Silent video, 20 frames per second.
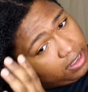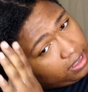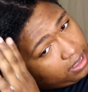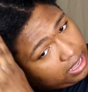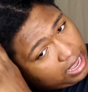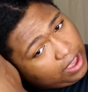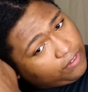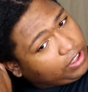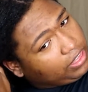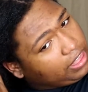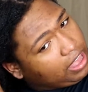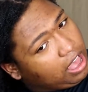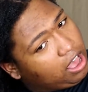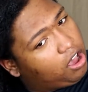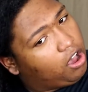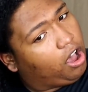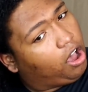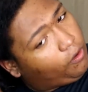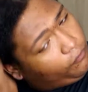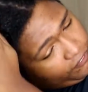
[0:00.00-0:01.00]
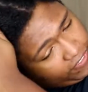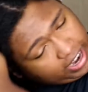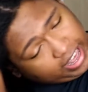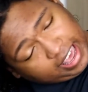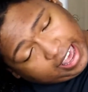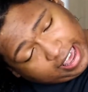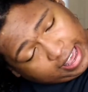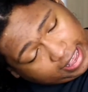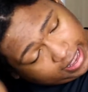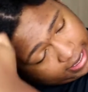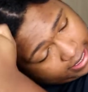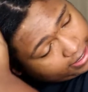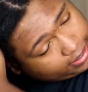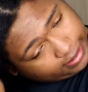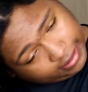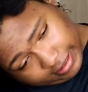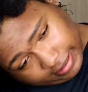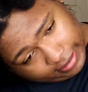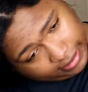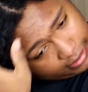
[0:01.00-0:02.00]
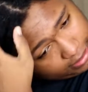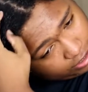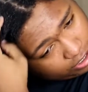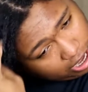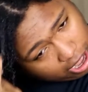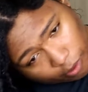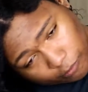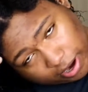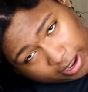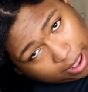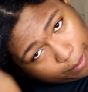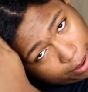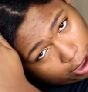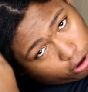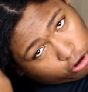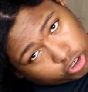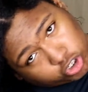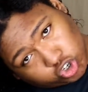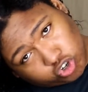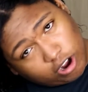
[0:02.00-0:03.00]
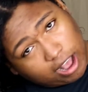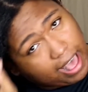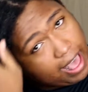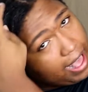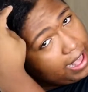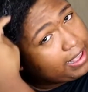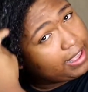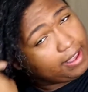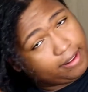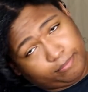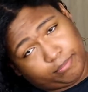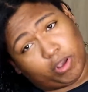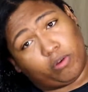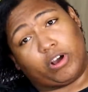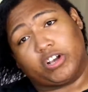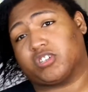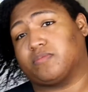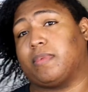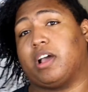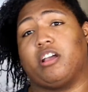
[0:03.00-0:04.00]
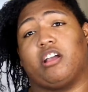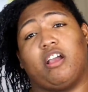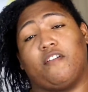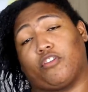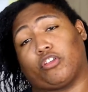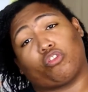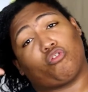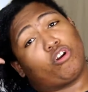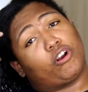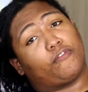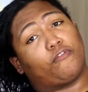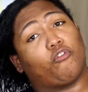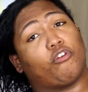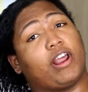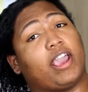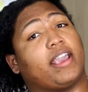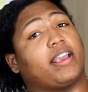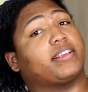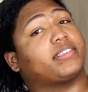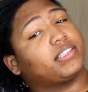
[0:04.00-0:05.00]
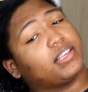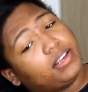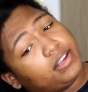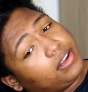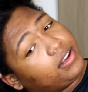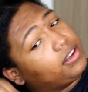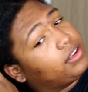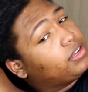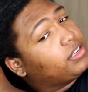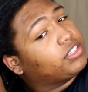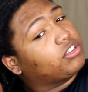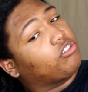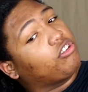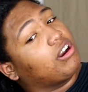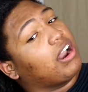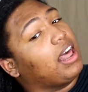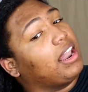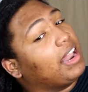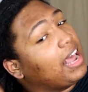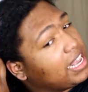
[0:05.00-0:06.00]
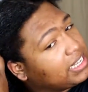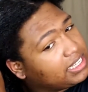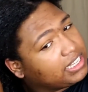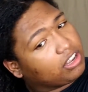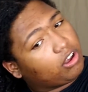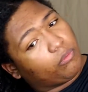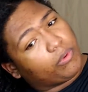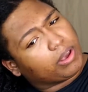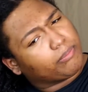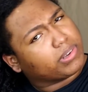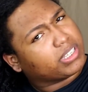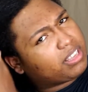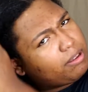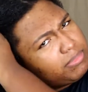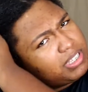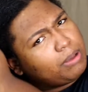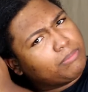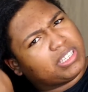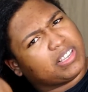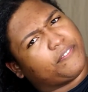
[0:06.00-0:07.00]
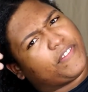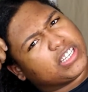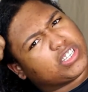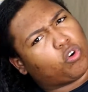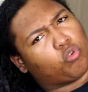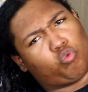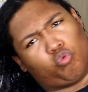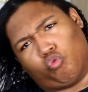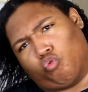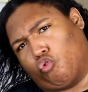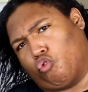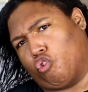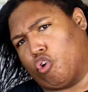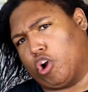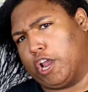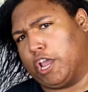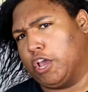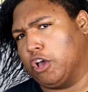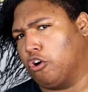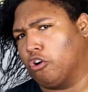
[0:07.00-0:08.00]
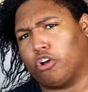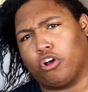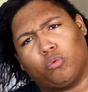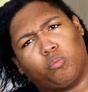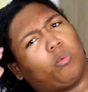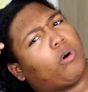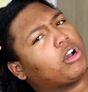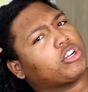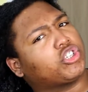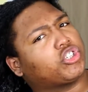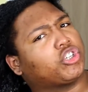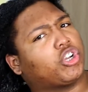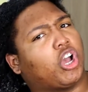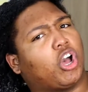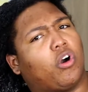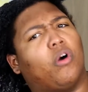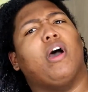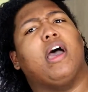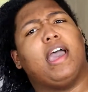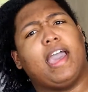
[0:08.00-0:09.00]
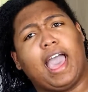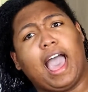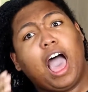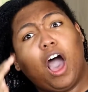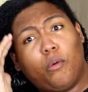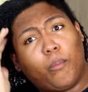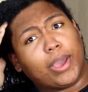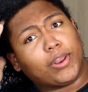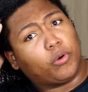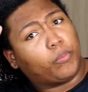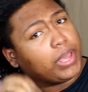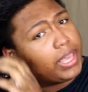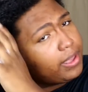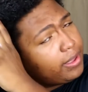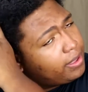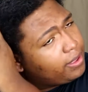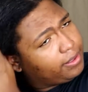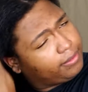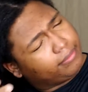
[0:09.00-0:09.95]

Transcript: Even though, hopefully, you know, I want to get back on track and be washing my hair every 3 to 4 days. So they're not lasting a week. But sometimes if it's a real good wash and go, I'll wait a week.